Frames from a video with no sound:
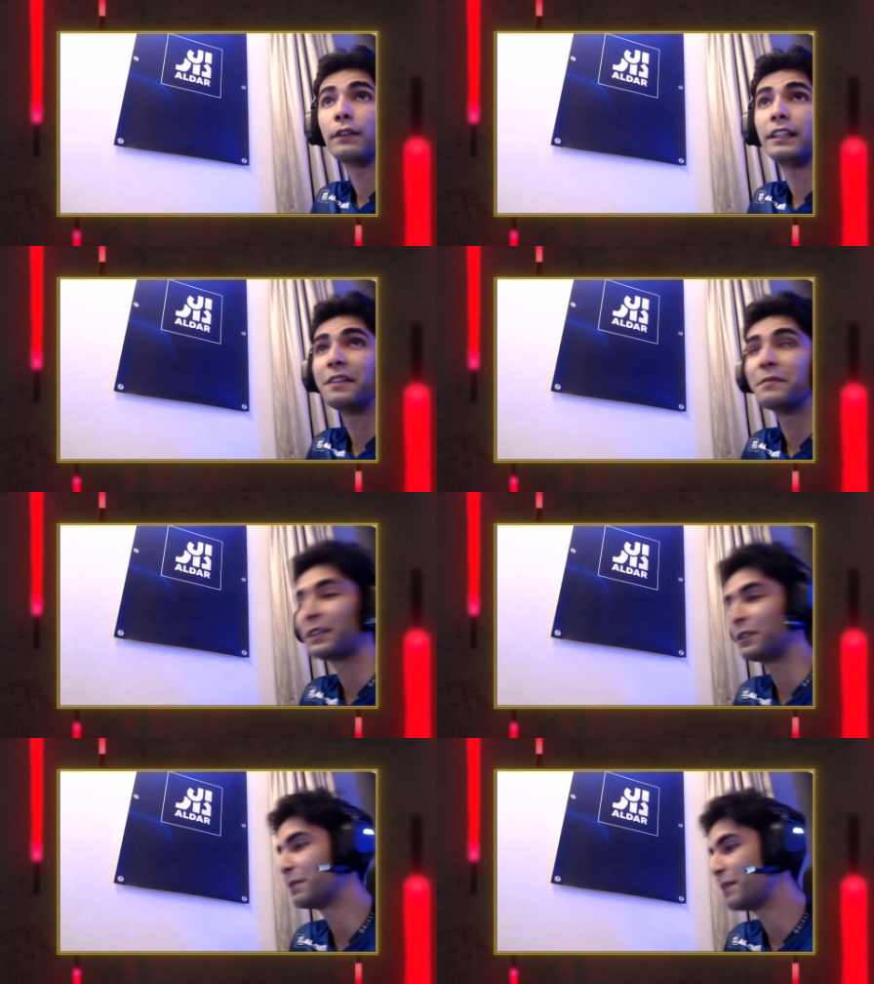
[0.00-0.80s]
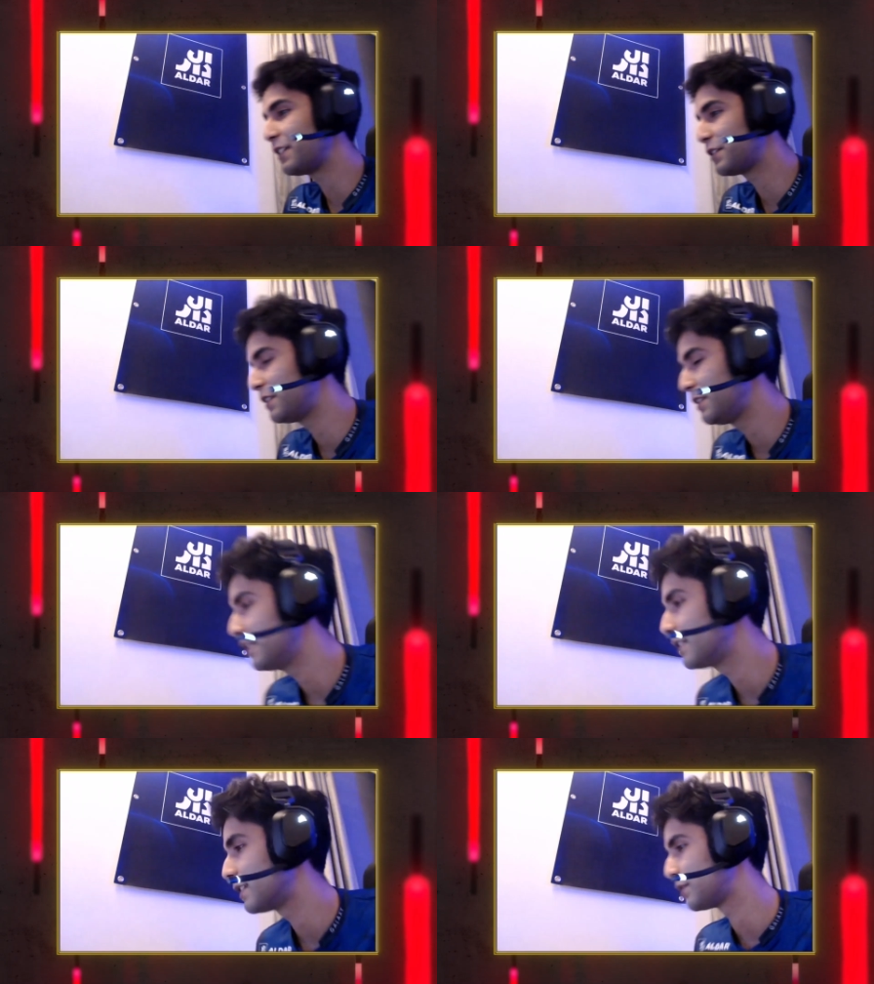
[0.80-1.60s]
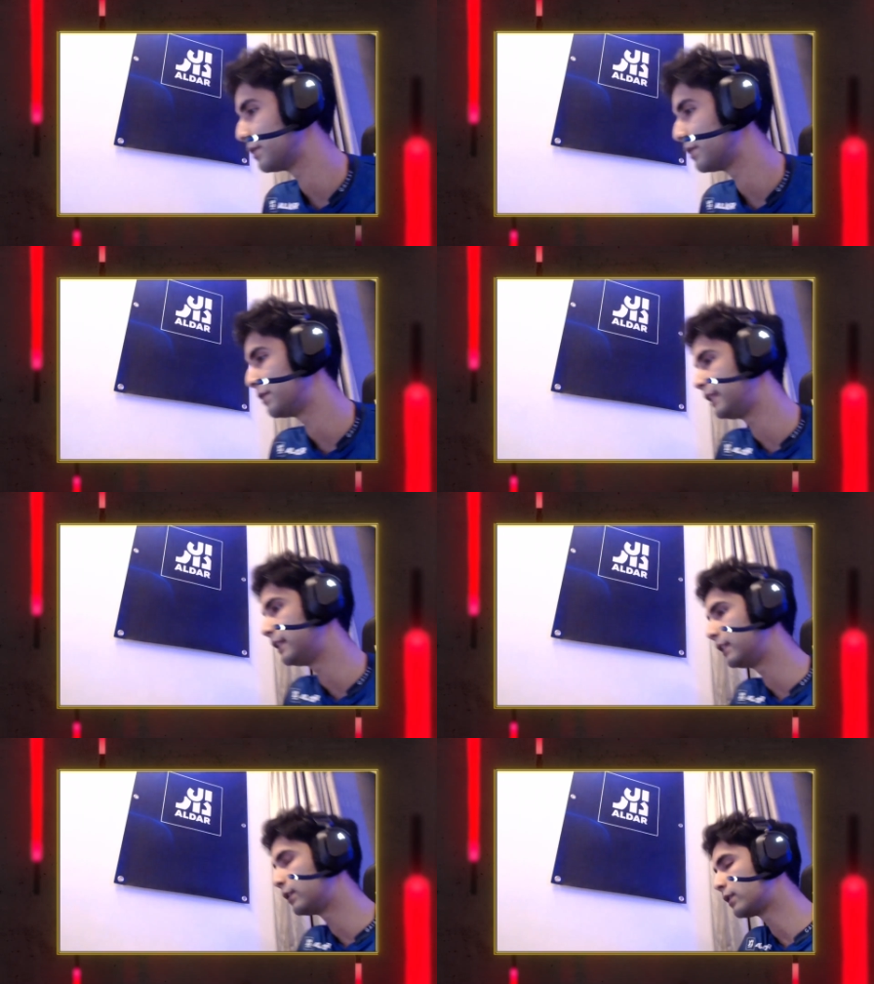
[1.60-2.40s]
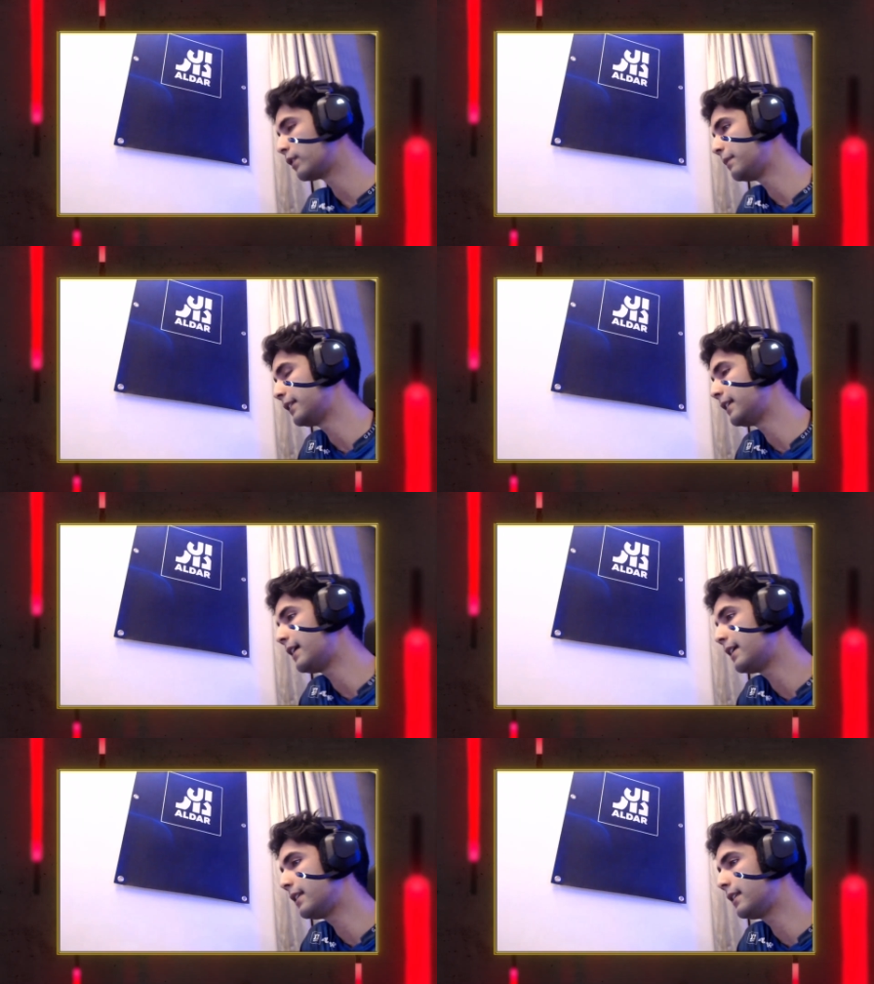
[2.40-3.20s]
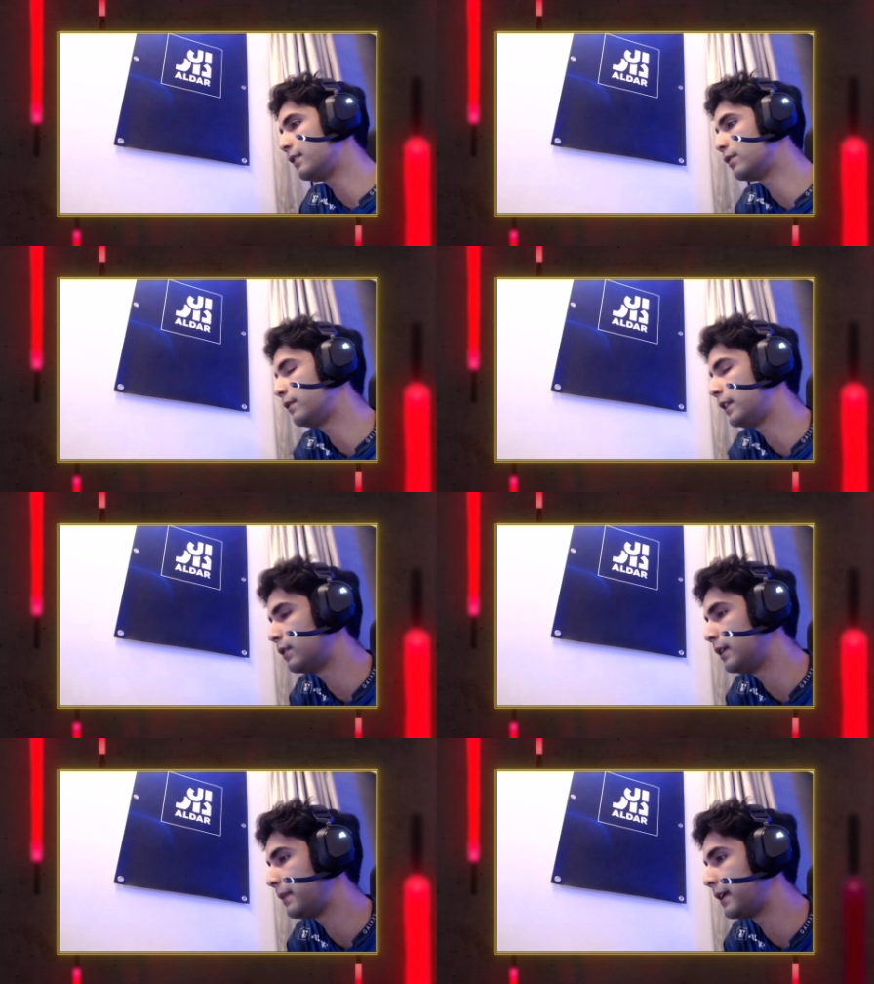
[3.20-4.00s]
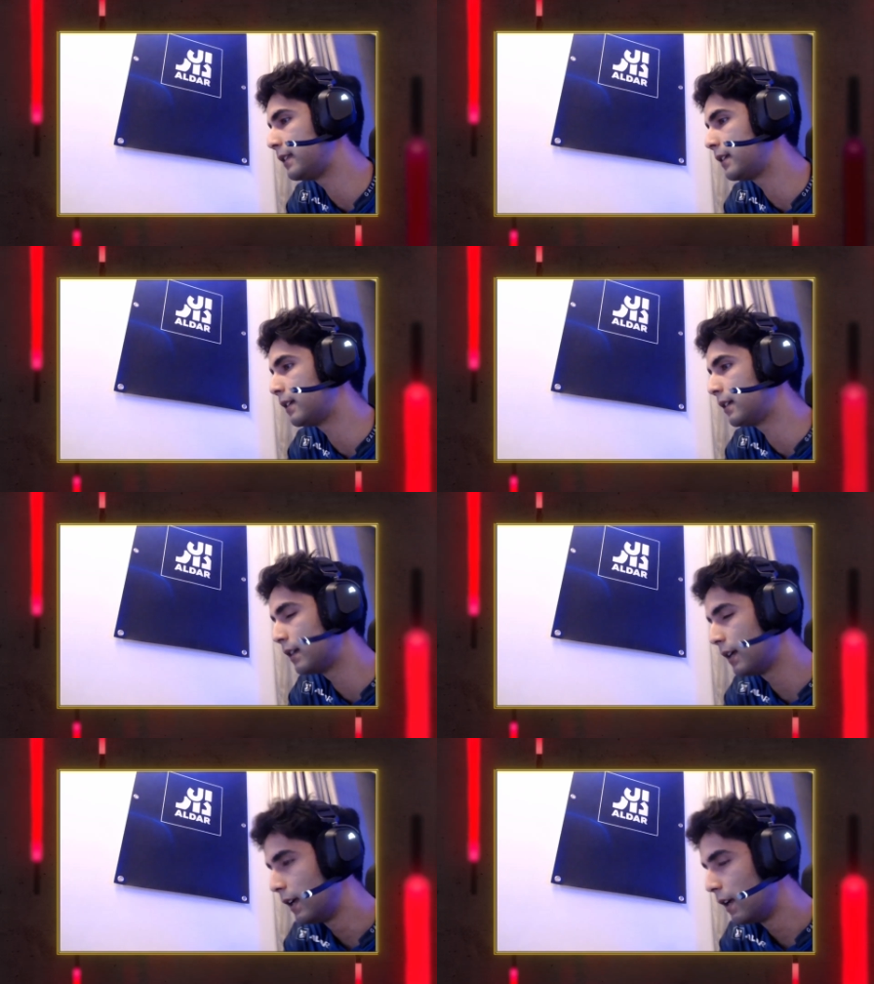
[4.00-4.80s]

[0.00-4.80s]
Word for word: we didn't make to the major, so we couldn't play the LAN, and we only played the